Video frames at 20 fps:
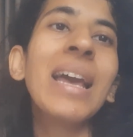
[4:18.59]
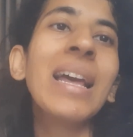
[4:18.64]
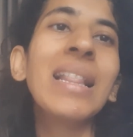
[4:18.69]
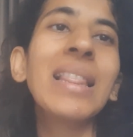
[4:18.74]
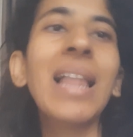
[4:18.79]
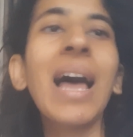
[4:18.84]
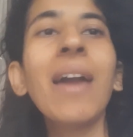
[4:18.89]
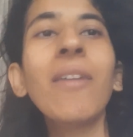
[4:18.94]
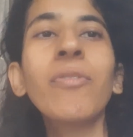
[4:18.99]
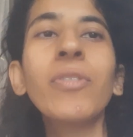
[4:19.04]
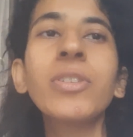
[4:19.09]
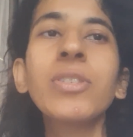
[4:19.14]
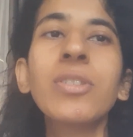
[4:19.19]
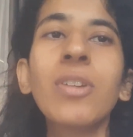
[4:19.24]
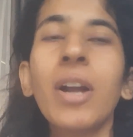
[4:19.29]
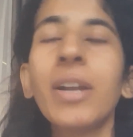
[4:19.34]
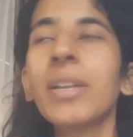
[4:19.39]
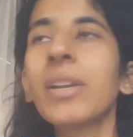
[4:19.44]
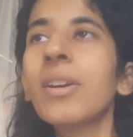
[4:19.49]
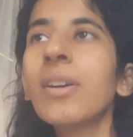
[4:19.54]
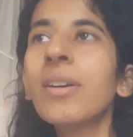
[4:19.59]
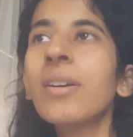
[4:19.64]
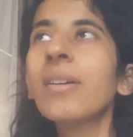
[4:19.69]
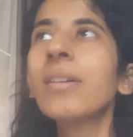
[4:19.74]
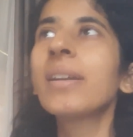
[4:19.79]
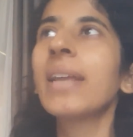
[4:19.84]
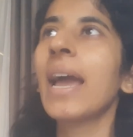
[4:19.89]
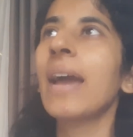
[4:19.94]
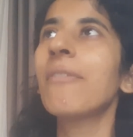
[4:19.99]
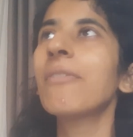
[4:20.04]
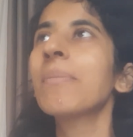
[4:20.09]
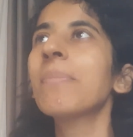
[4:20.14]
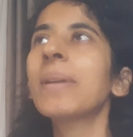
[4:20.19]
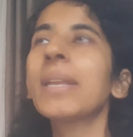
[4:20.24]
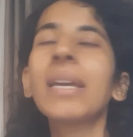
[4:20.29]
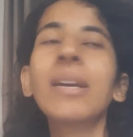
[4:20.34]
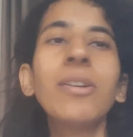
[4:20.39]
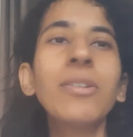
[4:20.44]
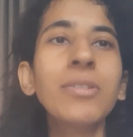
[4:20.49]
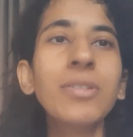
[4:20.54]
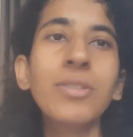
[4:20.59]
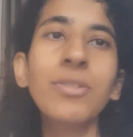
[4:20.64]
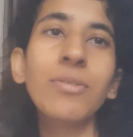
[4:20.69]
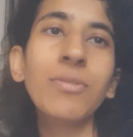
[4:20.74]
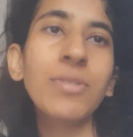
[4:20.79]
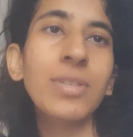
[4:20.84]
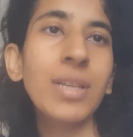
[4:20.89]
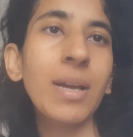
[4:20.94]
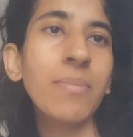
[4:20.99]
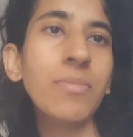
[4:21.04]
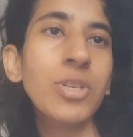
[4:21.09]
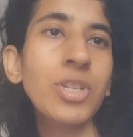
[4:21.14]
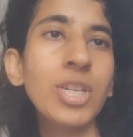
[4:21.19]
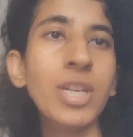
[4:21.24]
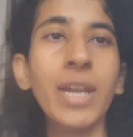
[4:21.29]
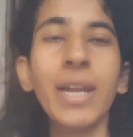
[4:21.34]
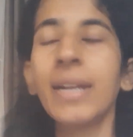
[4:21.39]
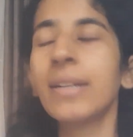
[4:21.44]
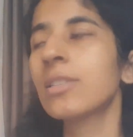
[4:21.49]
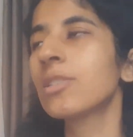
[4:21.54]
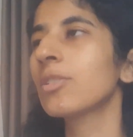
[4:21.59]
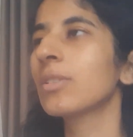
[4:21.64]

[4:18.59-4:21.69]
life is not good, everybody goes through some shit,